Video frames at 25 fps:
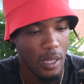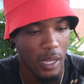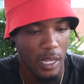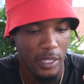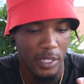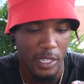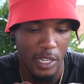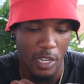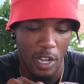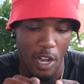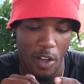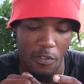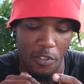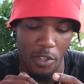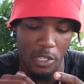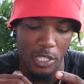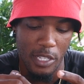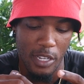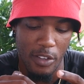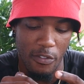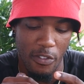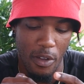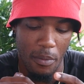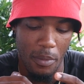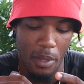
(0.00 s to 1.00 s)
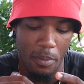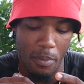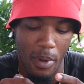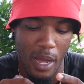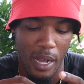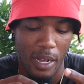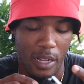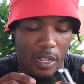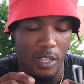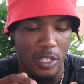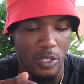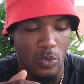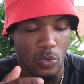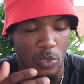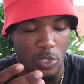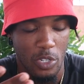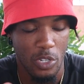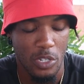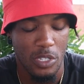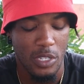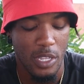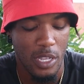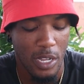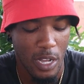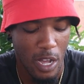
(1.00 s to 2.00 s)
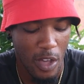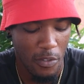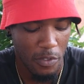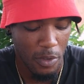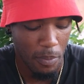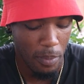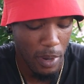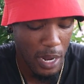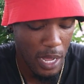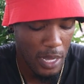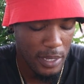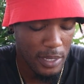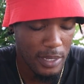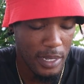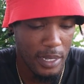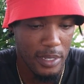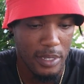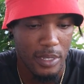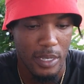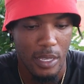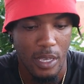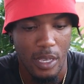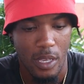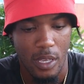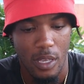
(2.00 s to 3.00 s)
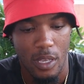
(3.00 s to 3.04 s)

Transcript: I take off the thing from the back because we just take off the plastics.